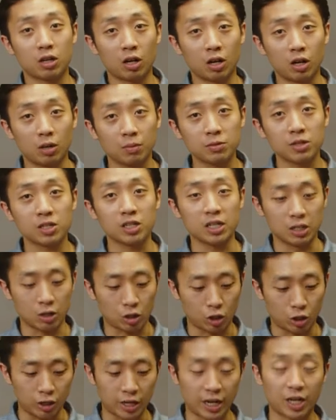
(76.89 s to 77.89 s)
comes in a
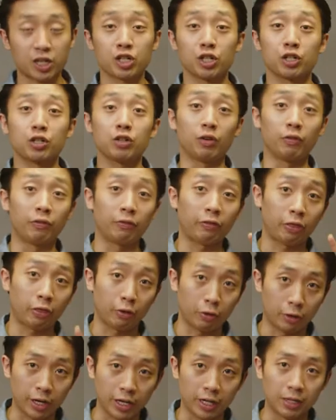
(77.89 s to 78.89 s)
collection of
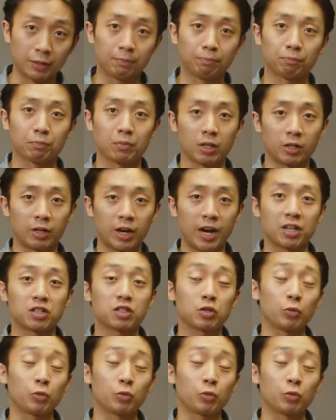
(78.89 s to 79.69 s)
three, right?